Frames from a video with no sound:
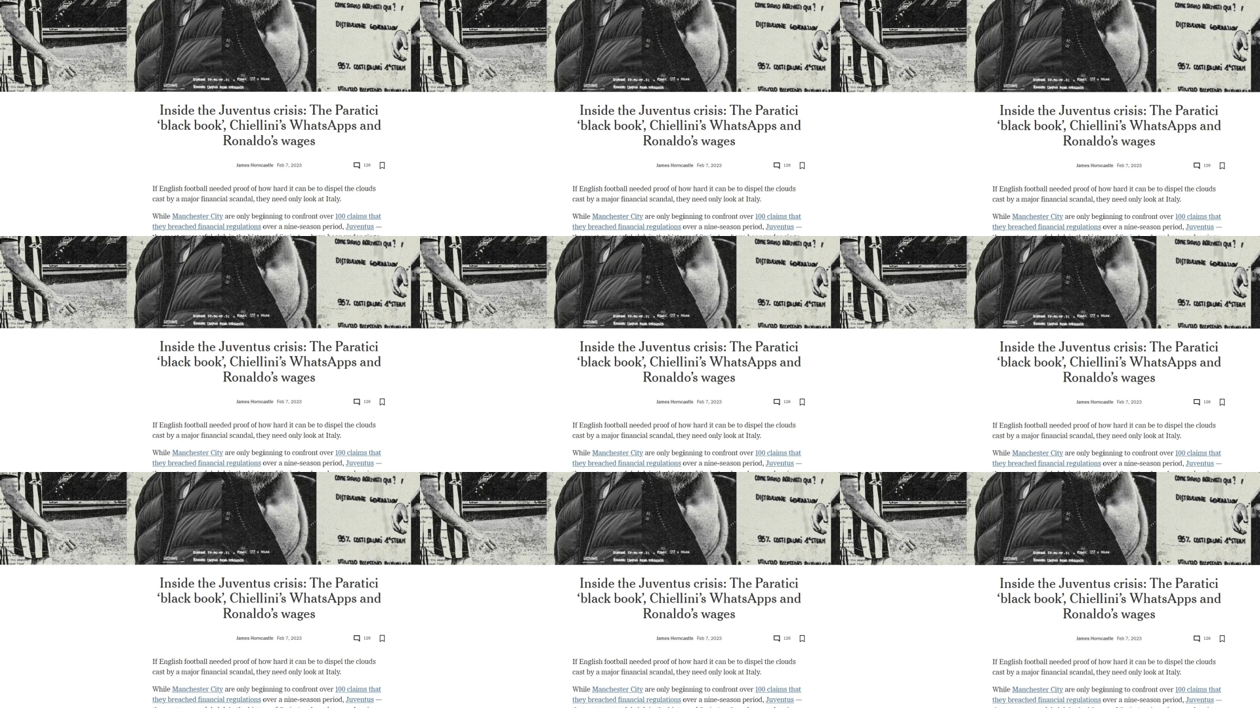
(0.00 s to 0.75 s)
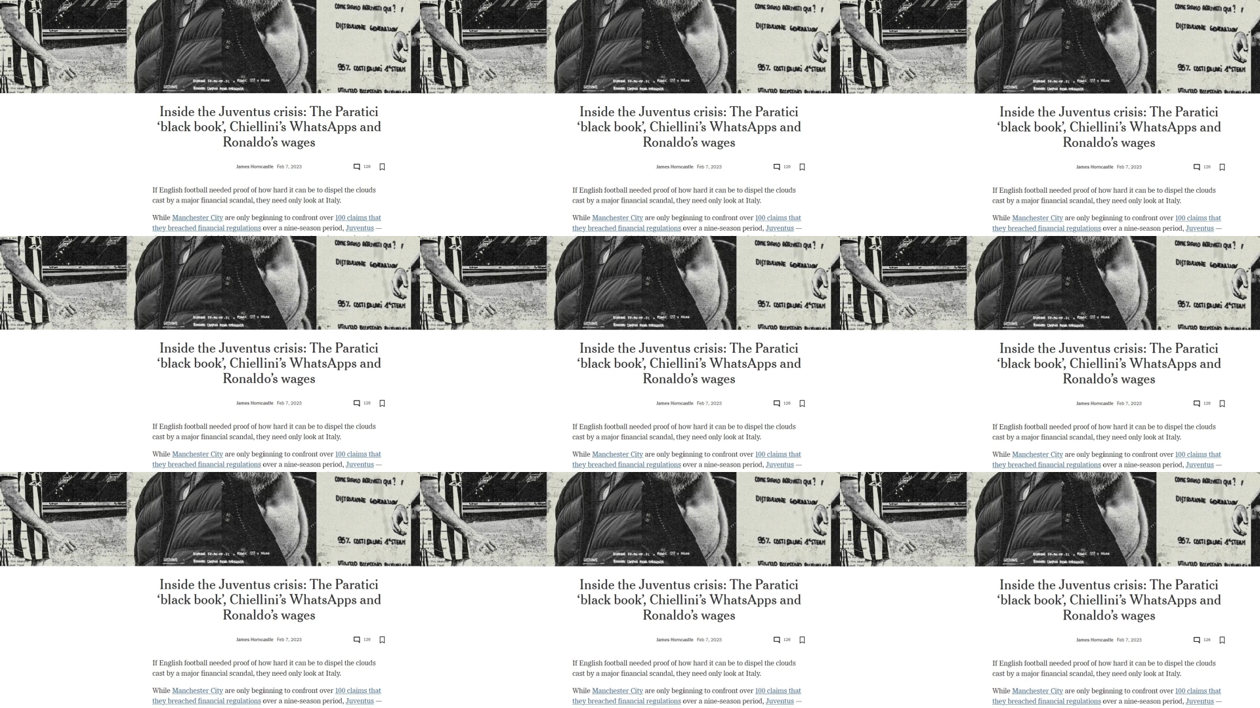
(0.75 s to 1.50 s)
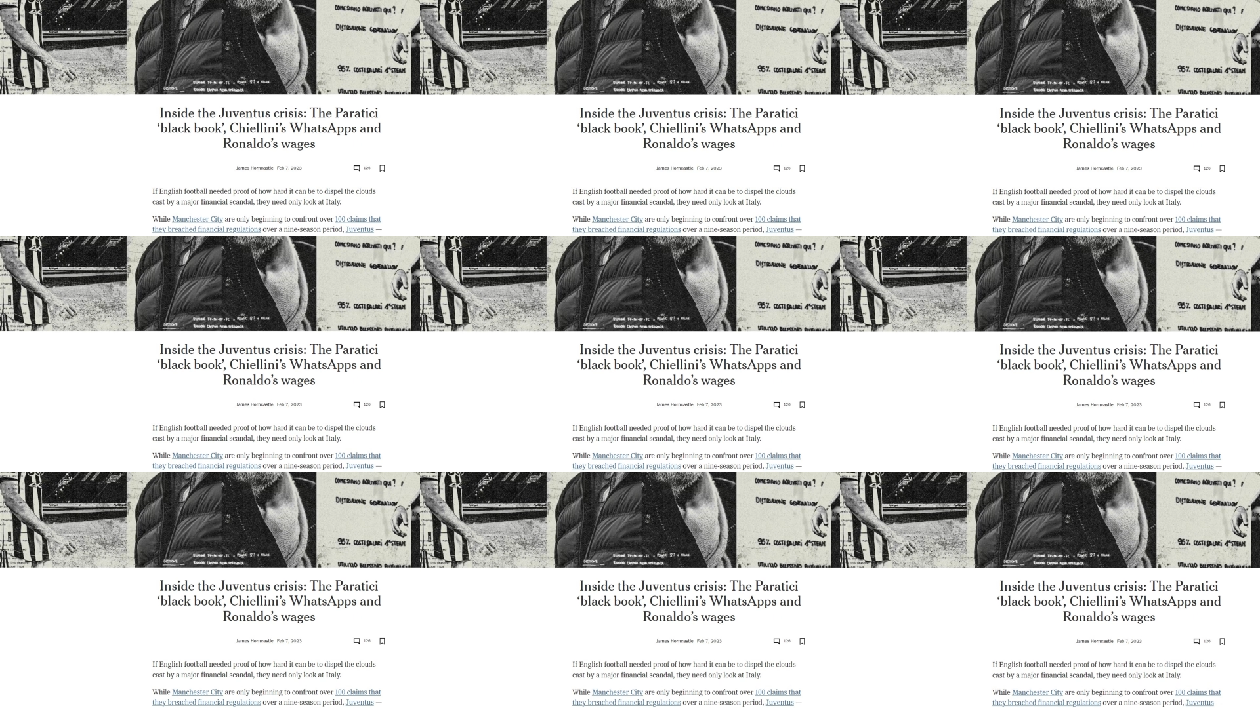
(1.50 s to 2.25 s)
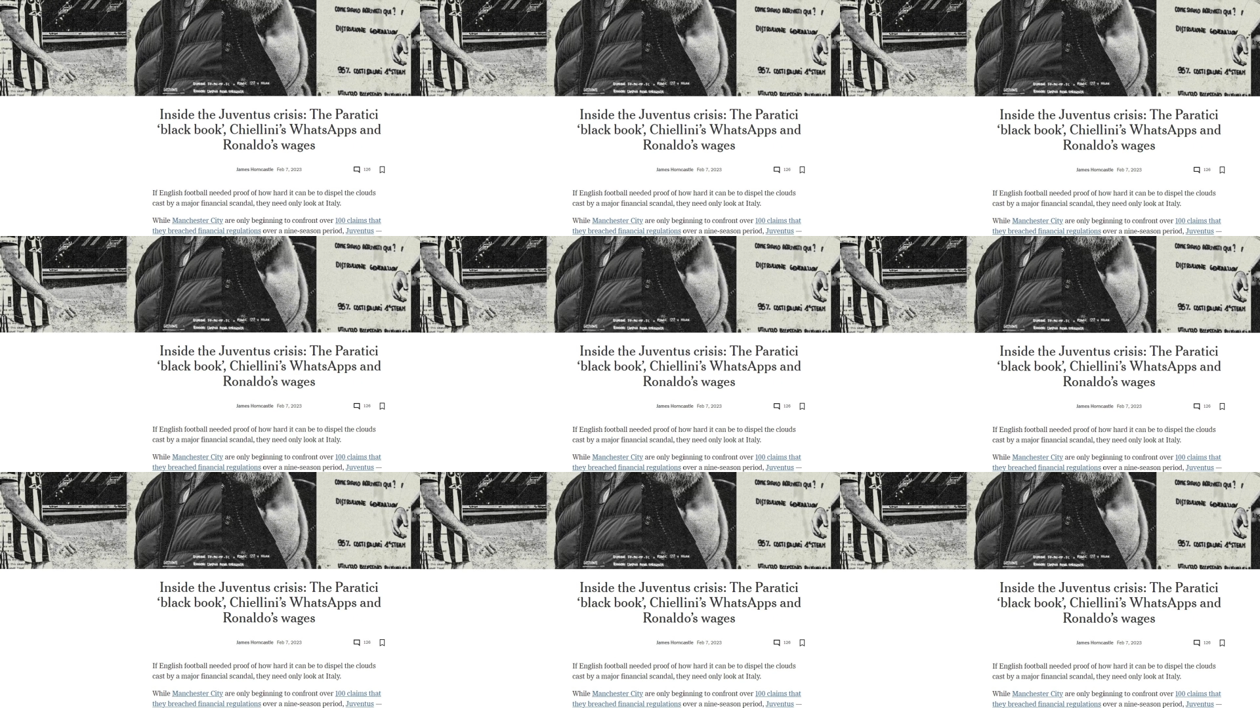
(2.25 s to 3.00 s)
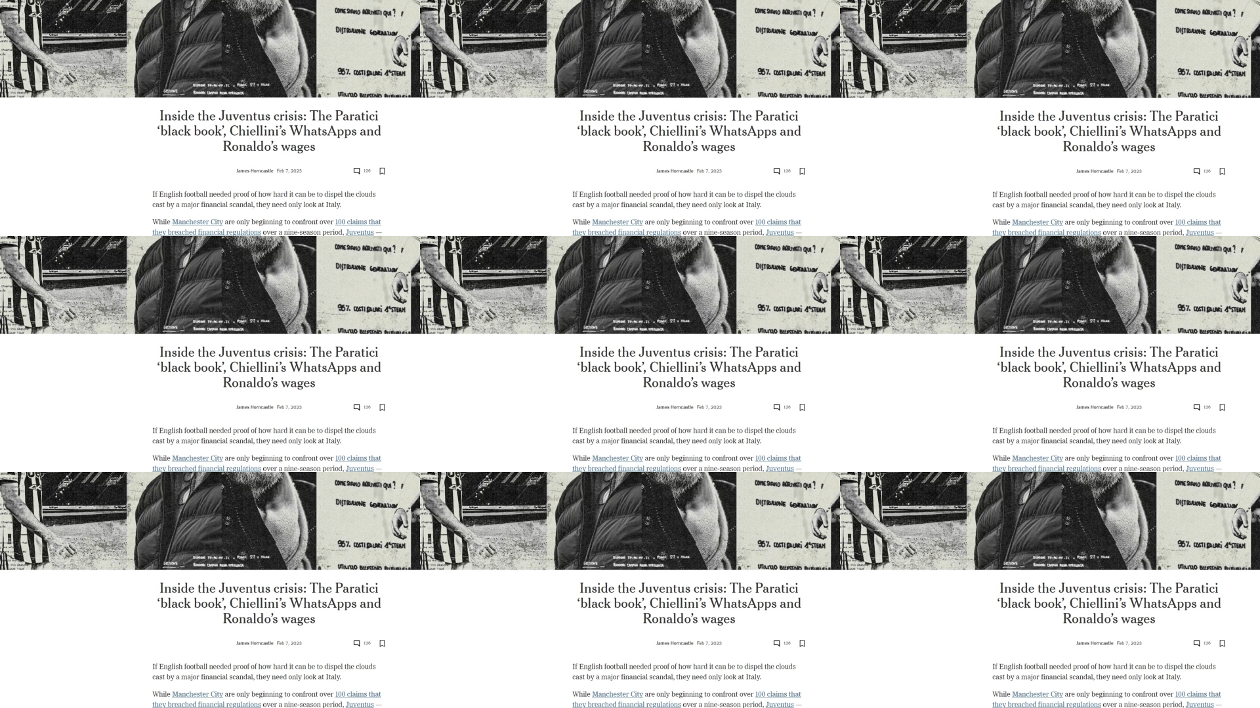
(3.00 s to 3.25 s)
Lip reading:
[unreadable: no face in view]